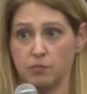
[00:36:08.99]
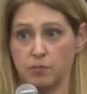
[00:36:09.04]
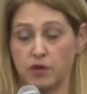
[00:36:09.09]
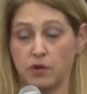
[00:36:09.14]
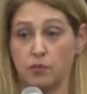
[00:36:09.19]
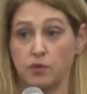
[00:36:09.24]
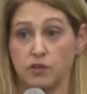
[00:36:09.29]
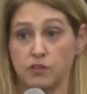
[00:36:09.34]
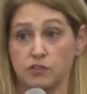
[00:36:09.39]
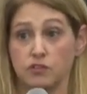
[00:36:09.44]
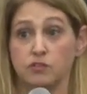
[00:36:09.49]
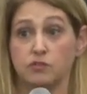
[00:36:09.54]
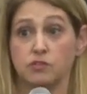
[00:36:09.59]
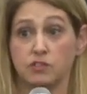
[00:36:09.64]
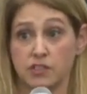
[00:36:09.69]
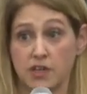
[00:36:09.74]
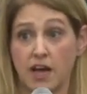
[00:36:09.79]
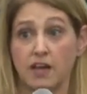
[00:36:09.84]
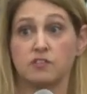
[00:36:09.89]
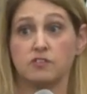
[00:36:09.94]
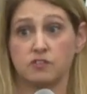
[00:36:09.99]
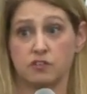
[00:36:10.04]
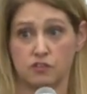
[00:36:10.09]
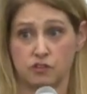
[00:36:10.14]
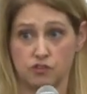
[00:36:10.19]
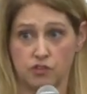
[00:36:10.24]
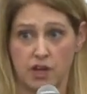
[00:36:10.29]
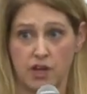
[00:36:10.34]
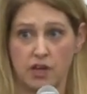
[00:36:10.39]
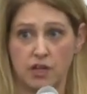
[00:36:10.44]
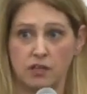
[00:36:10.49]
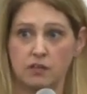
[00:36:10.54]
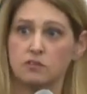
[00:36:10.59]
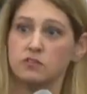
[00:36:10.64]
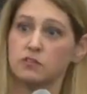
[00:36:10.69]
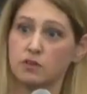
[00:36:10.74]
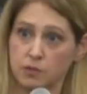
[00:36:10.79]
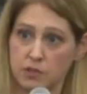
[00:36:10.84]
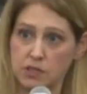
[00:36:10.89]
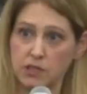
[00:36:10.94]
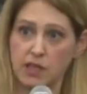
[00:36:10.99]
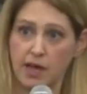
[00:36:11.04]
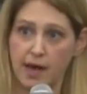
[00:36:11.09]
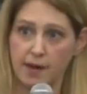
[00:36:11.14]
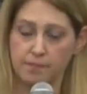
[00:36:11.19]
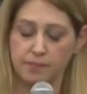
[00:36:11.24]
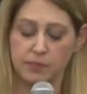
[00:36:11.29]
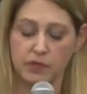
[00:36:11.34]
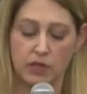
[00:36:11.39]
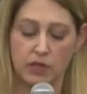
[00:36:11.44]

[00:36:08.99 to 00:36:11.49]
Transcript: but it was to test the training. So we did that.